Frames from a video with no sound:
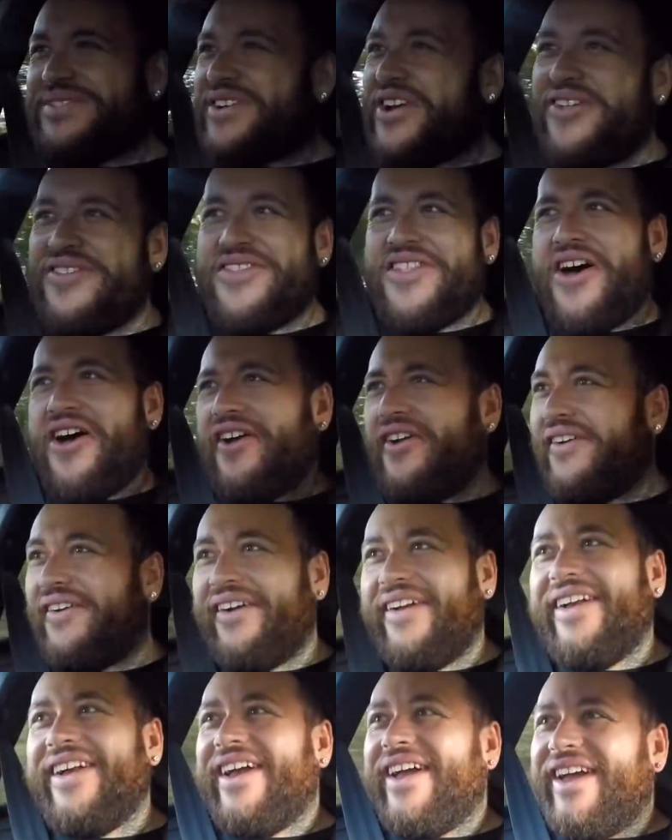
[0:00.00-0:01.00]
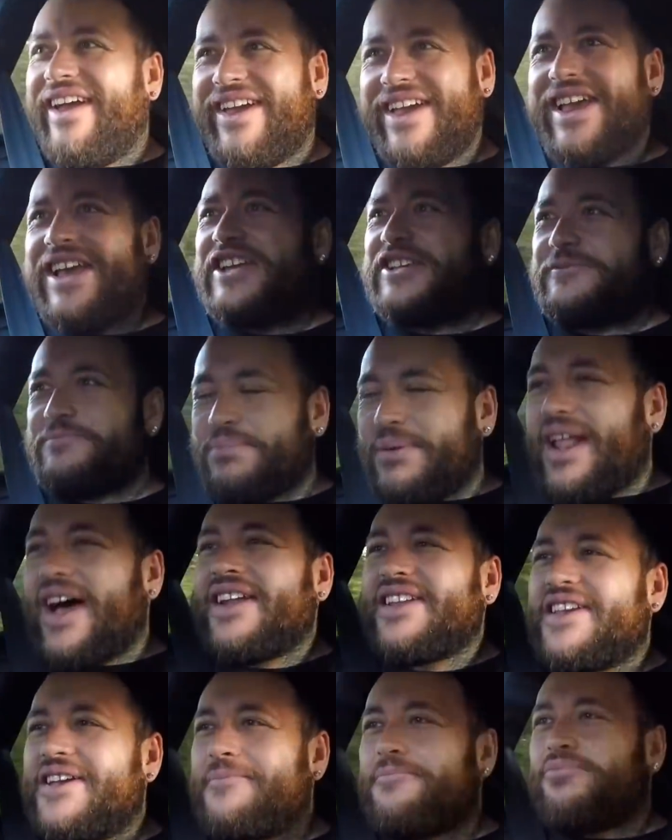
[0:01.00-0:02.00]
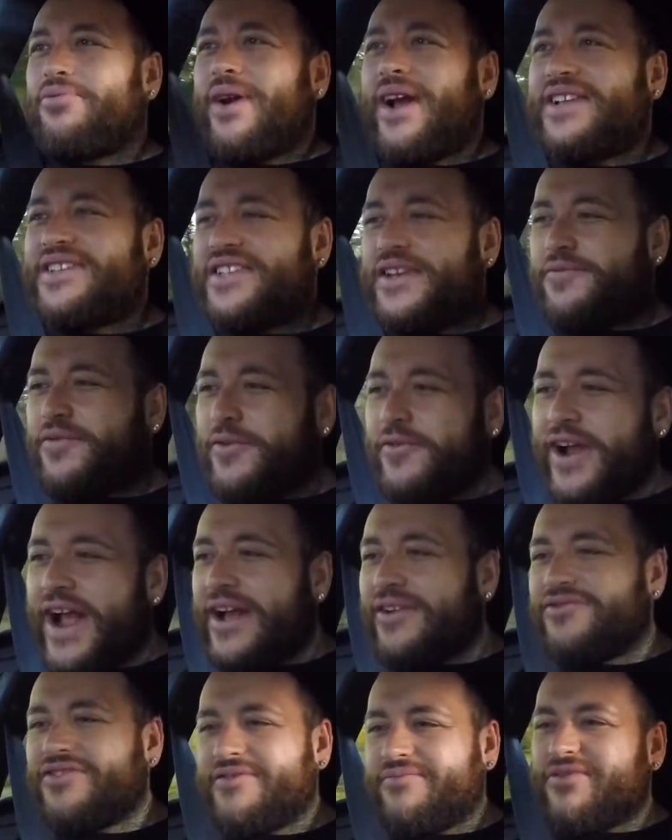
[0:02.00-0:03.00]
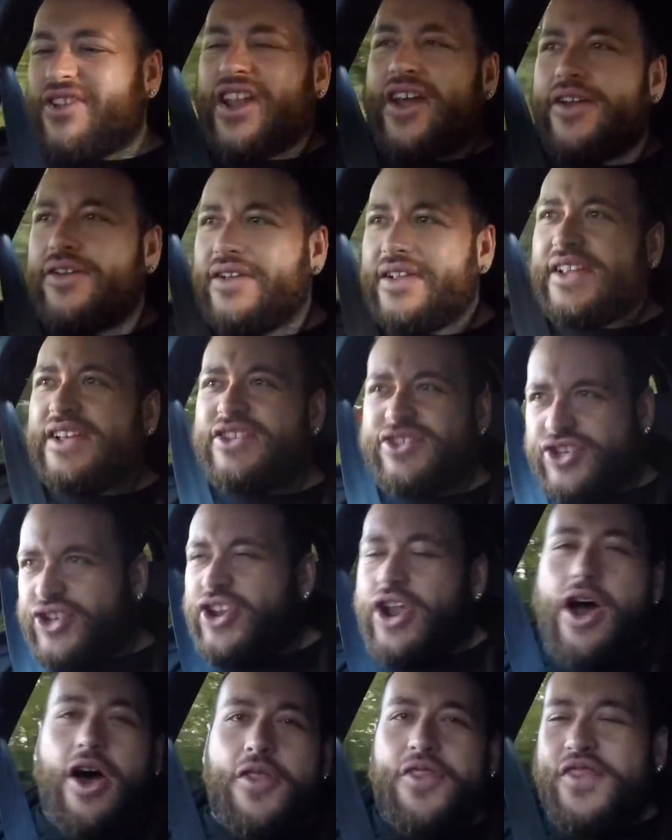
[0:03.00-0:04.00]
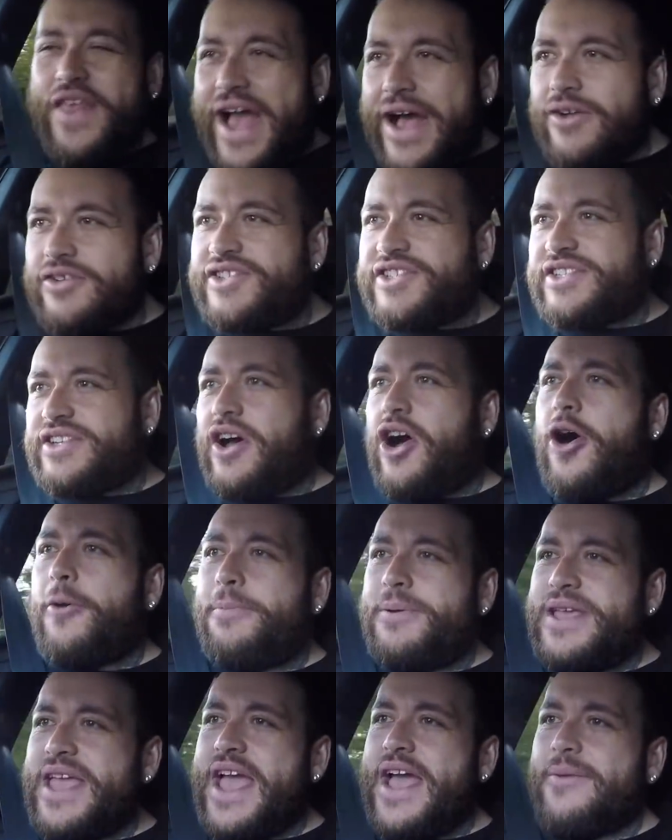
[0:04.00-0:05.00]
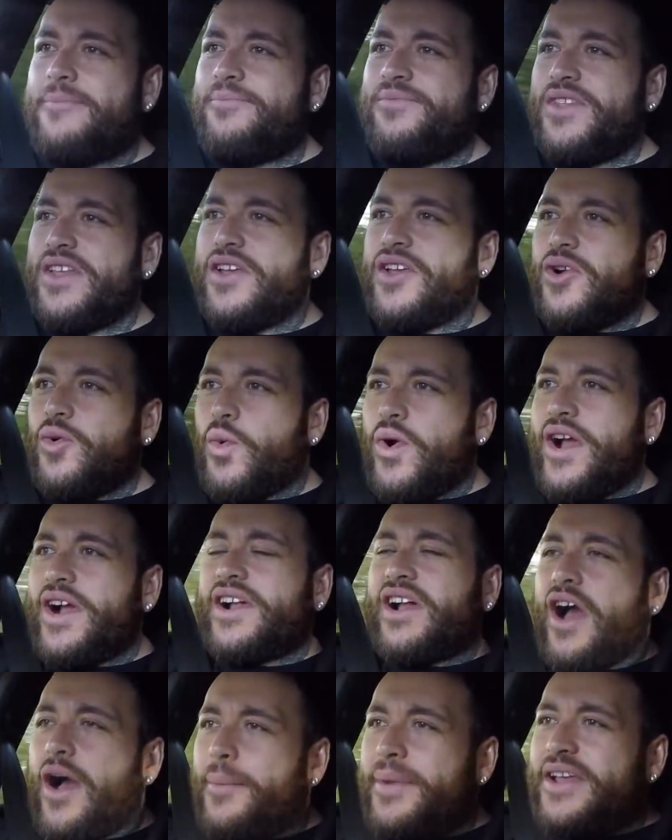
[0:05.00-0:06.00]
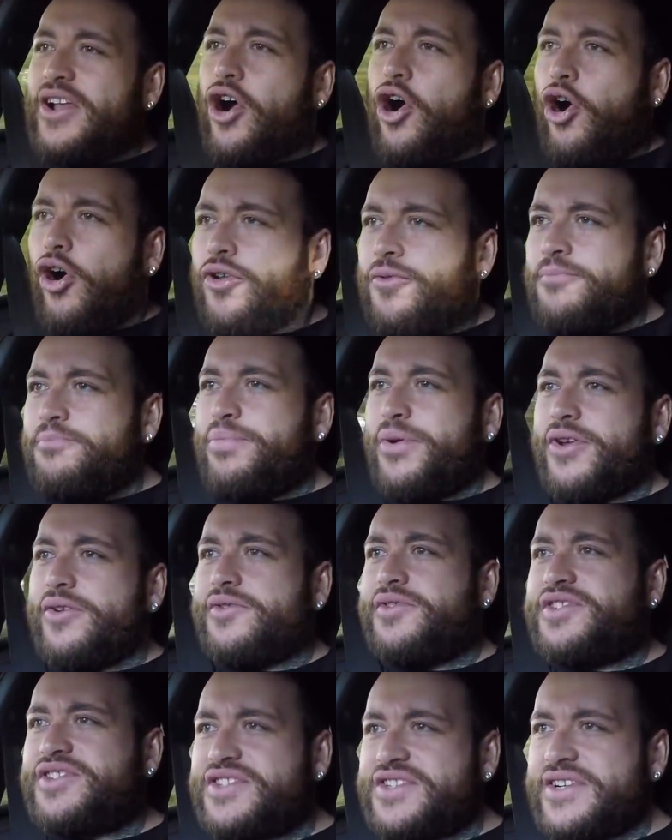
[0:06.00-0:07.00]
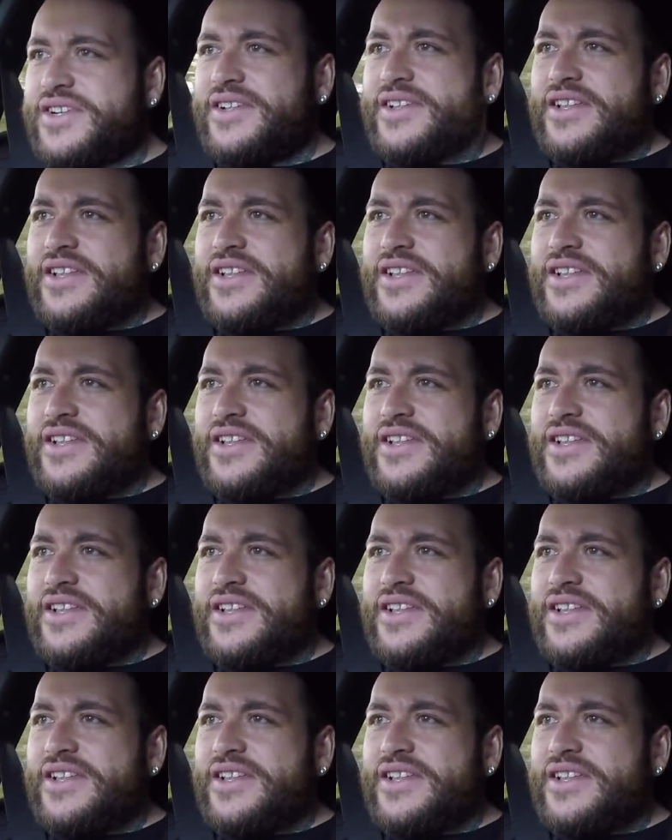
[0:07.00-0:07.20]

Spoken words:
on though, it is bloody impressive. Around, you know, 2,500 RPM, we're coming on boost.